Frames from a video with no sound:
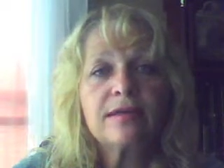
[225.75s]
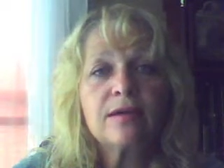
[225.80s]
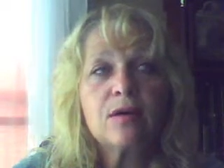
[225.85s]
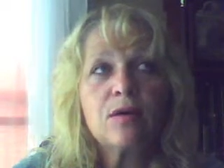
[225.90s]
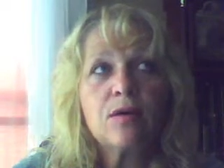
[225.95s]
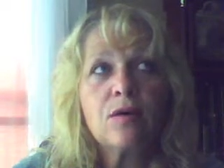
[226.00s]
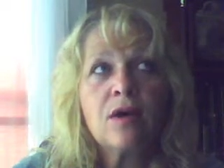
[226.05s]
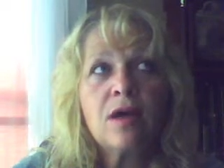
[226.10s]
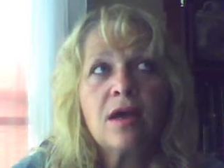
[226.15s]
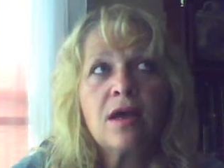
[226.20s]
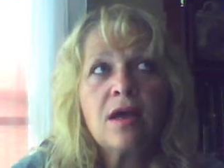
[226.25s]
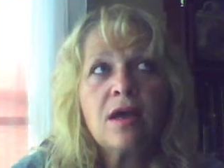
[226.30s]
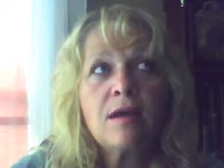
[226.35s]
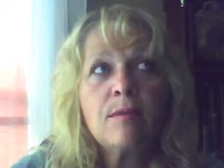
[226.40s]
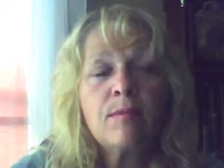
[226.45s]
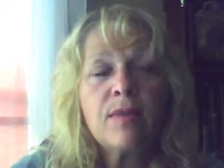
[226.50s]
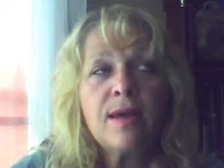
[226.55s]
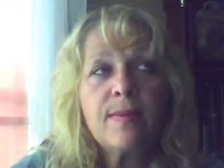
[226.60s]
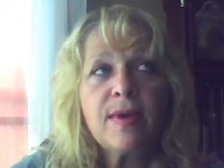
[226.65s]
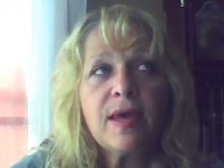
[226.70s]
So
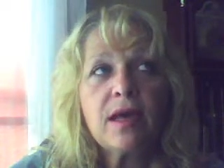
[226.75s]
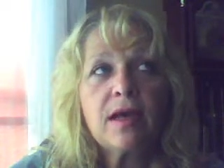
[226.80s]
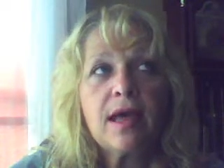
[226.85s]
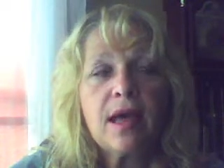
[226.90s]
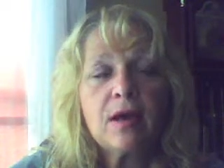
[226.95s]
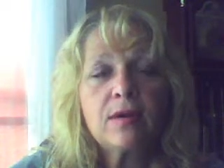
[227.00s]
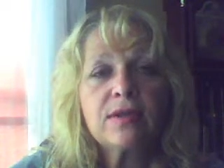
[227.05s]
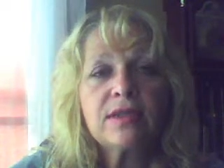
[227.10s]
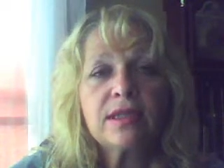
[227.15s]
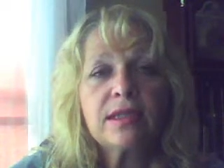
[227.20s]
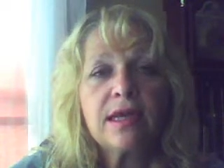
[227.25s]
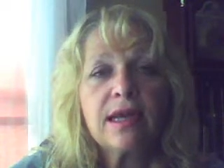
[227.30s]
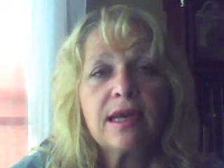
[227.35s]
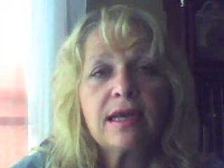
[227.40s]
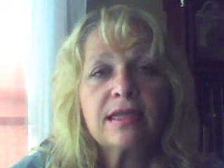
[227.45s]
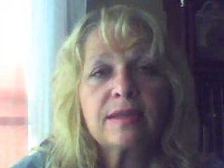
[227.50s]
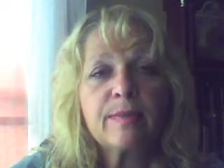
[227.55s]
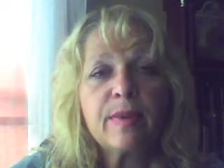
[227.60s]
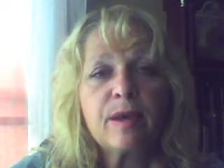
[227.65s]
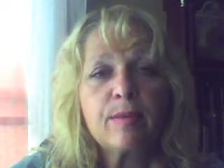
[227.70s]
maybe I'll count
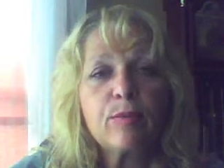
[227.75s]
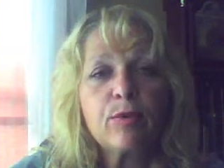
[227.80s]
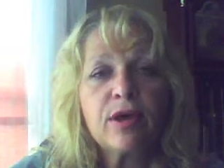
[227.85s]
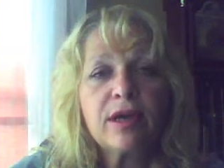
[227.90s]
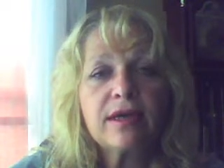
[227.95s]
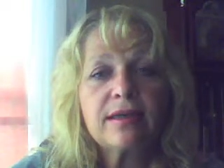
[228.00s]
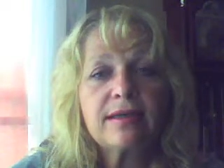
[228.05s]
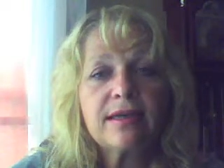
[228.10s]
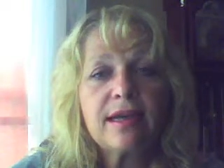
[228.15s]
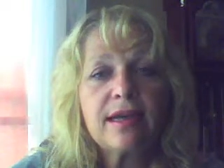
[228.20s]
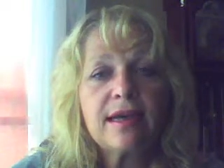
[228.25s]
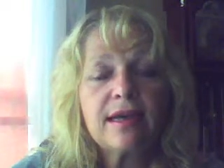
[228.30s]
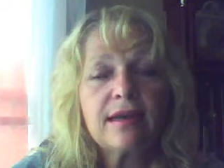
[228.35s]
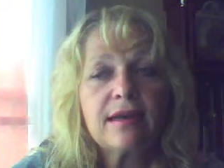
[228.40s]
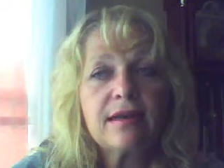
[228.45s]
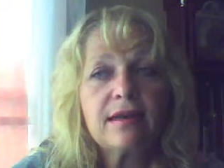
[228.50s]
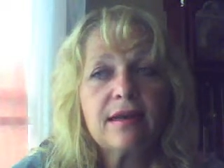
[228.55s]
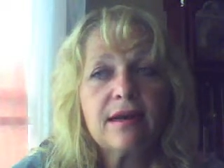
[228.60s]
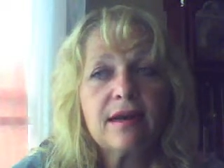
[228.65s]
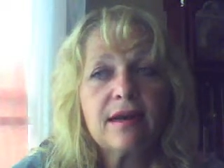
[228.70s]
today as my break day
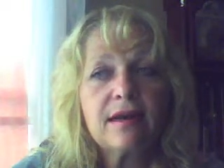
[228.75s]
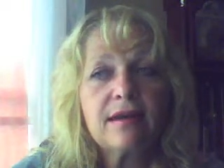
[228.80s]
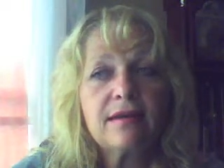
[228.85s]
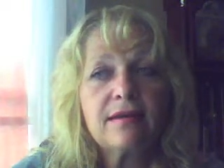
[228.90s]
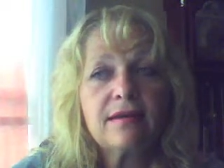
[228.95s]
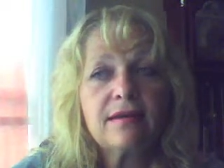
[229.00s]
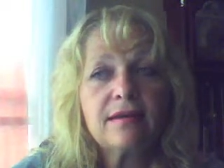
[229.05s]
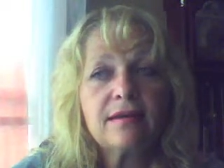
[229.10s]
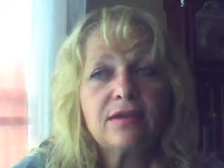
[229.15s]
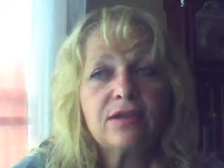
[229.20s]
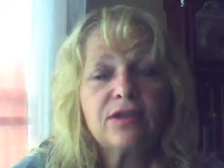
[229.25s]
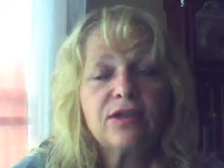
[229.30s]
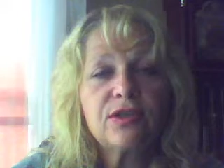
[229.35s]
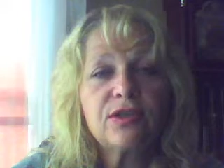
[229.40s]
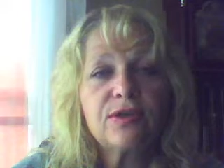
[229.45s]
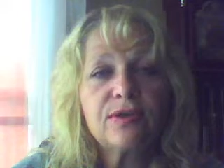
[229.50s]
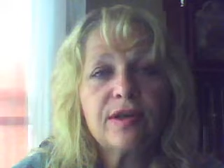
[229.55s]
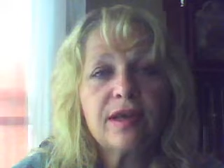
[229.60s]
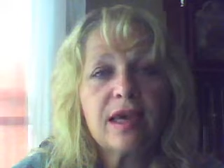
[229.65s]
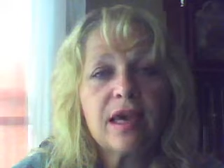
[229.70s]
and
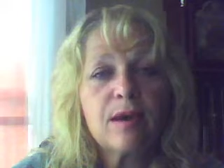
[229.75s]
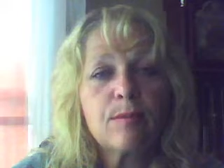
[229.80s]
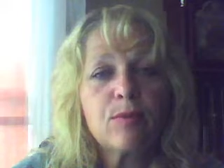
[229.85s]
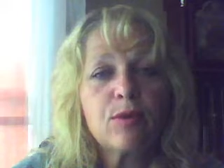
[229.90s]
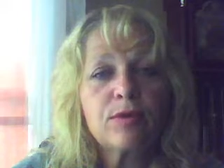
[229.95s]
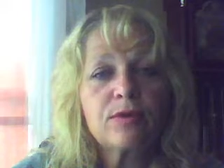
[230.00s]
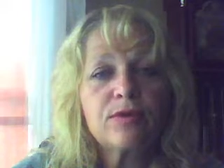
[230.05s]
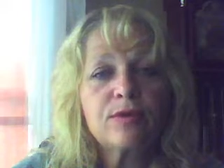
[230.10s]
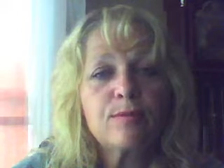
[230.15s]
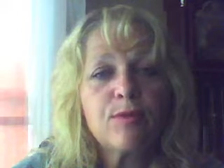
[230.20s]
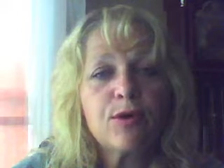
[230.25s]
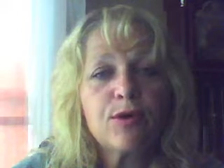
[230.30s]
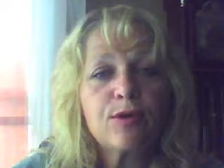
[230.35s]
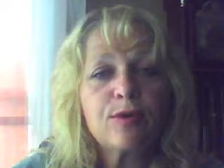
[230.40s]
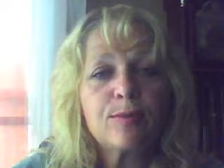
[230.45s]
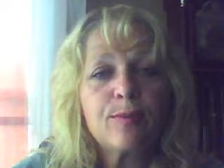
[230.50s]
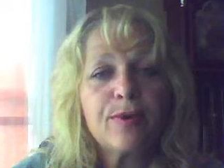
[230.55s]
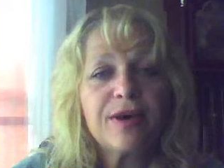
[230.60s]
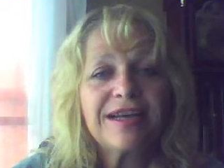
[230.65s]
just do the Campo tomorrow.